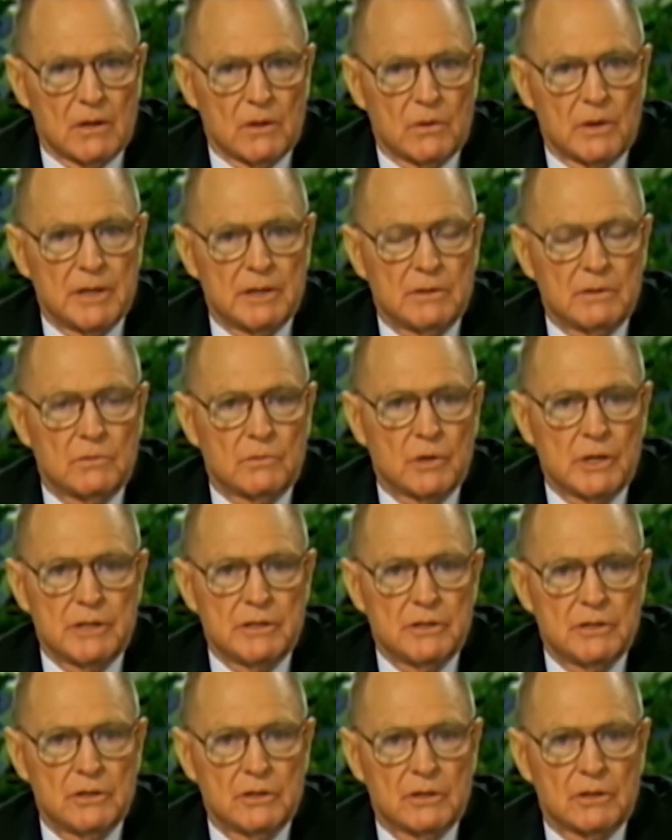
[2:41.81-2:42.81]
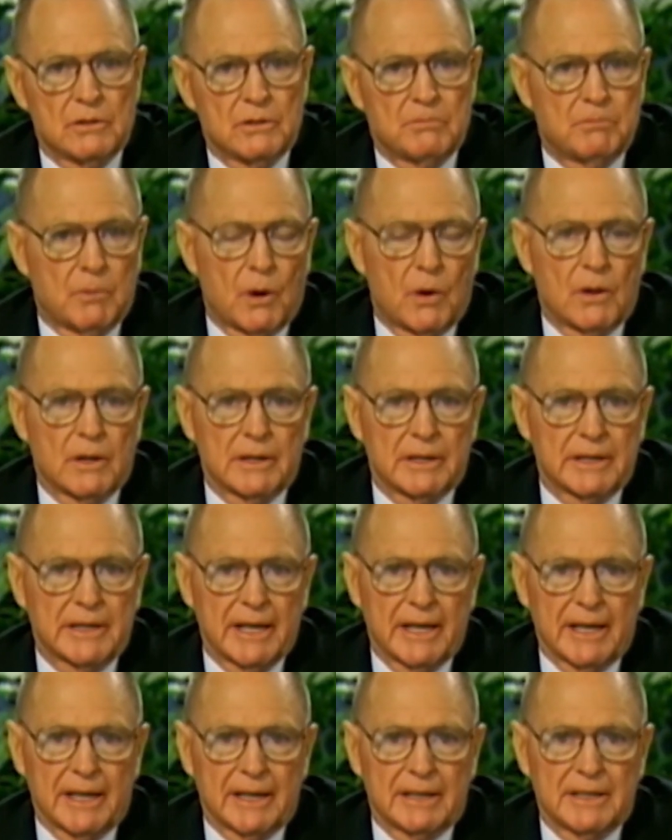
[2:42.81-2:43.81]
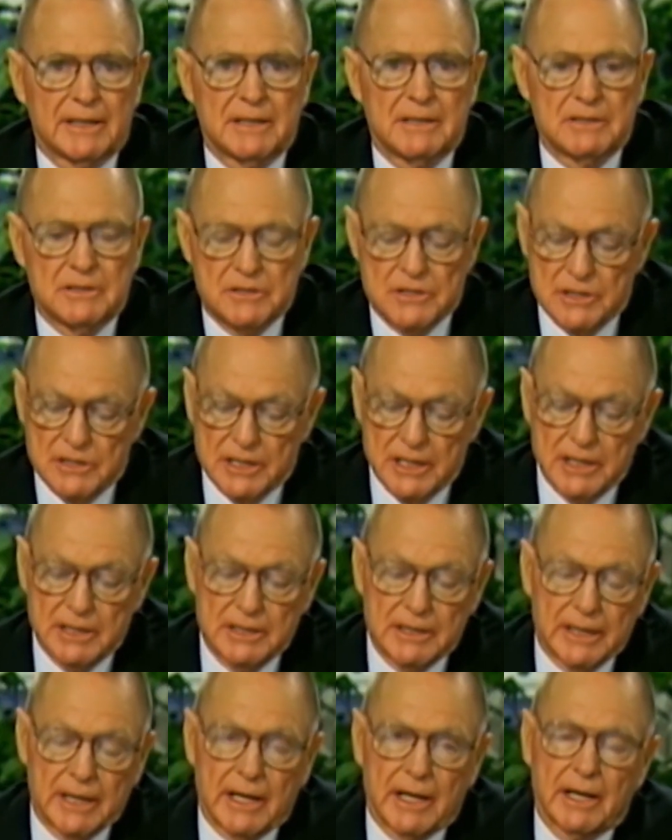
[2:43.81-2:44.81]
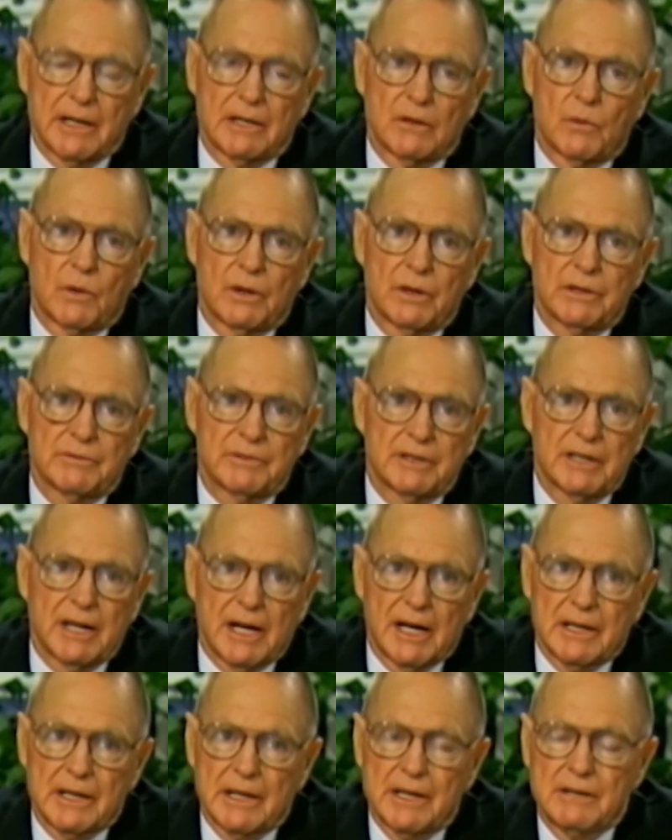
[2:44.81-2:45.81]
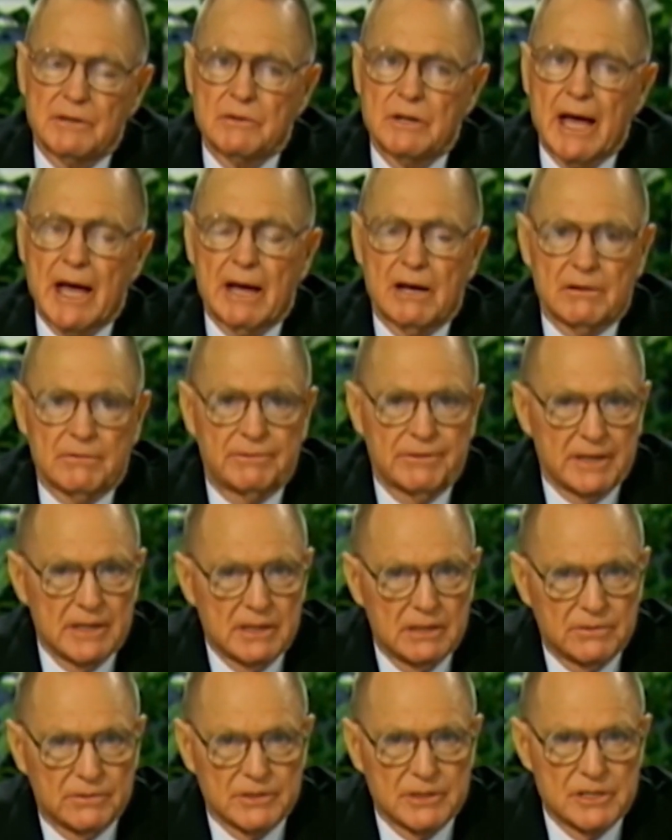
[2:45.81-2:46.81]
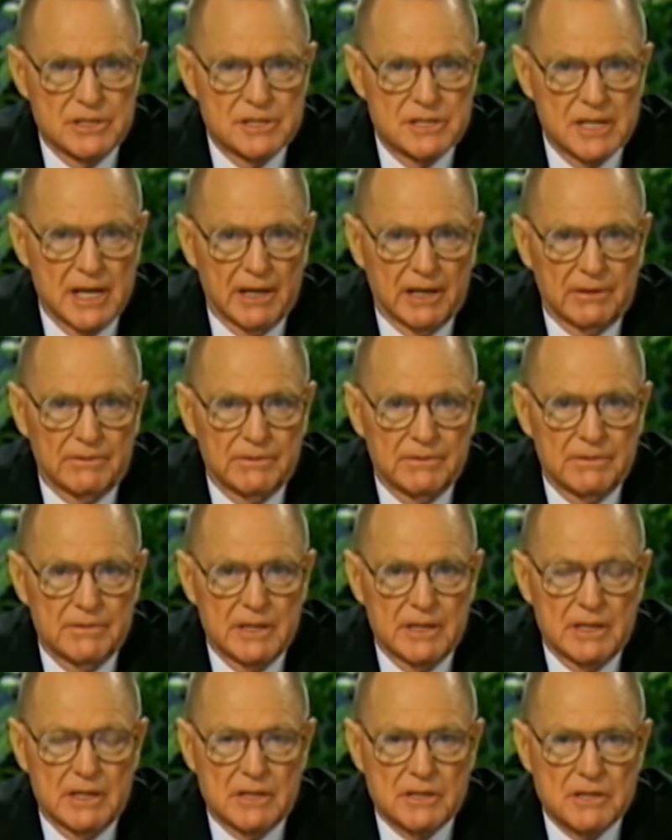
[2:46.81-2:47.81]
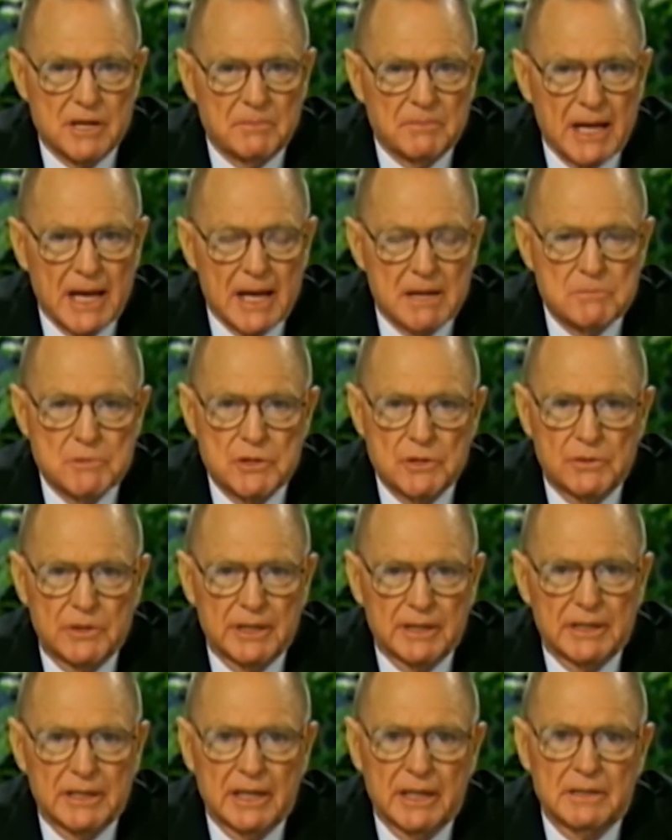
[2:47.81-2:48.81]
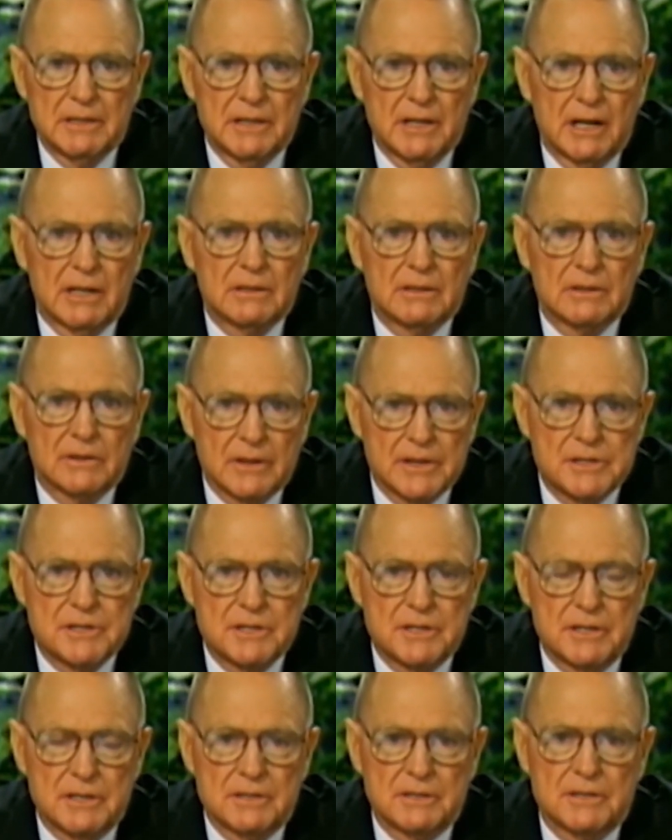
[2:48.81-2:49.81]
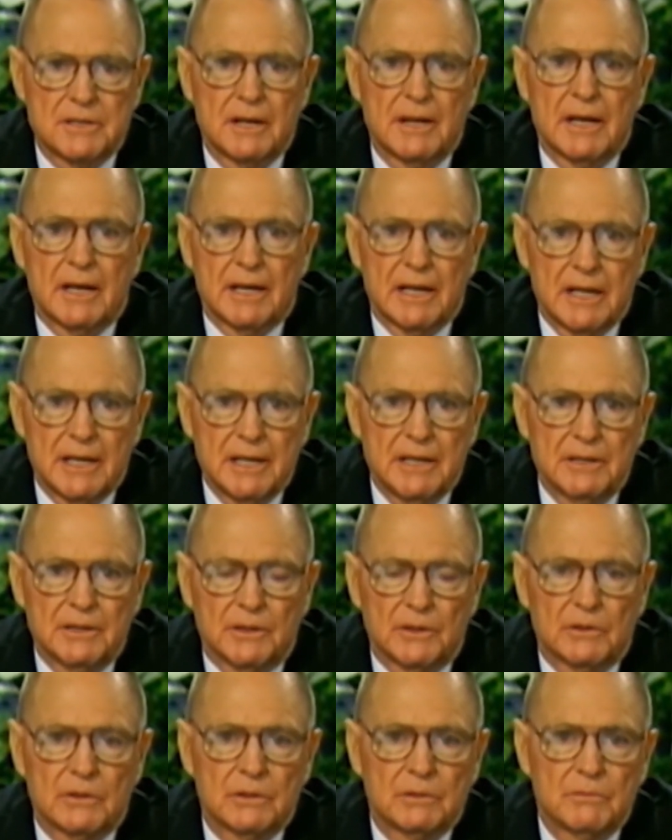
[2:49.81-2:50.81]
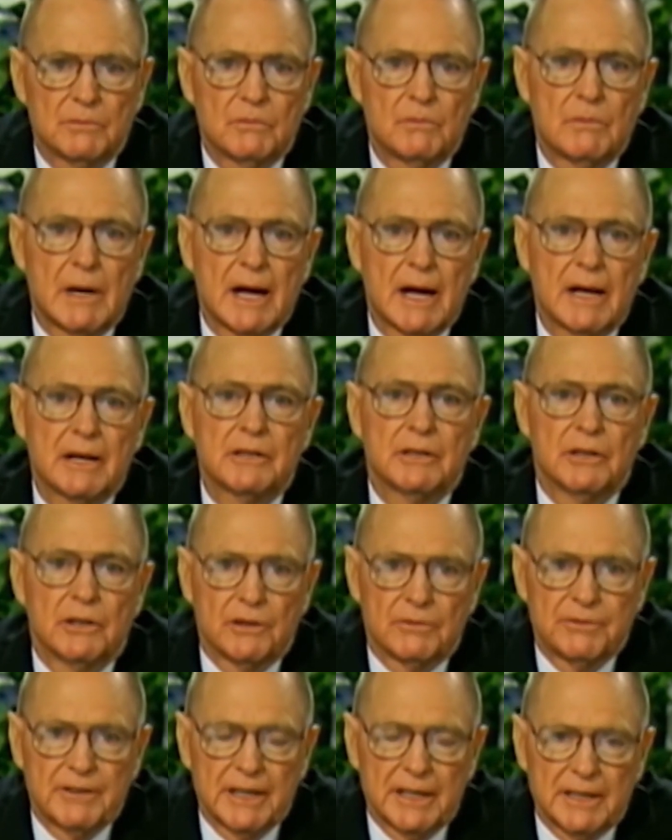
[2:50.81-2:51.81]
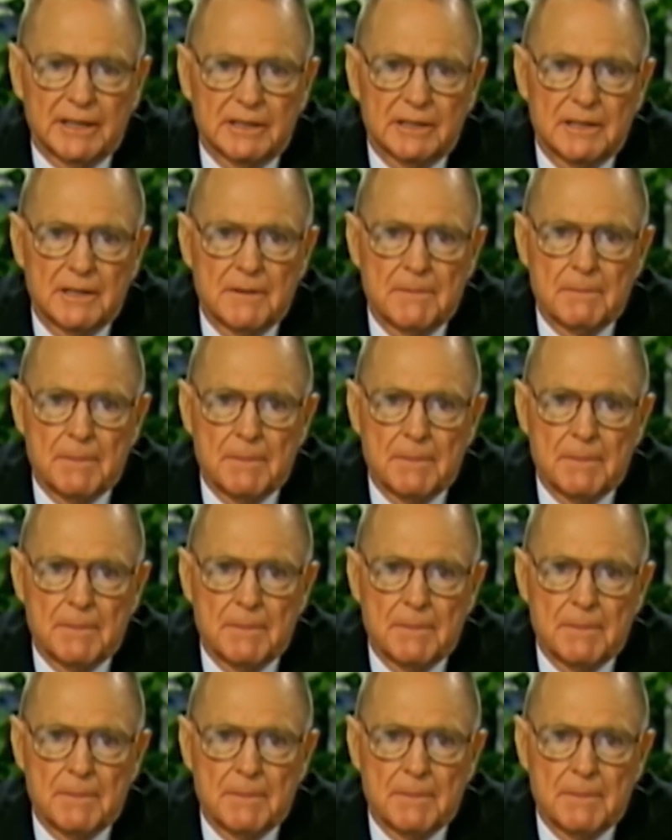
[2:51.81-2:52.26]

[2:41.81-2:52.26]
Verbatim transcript: When, when you're born again and need to get in the Word of God and have faith for yourself, sometimes you can get young Christians healed by your faith.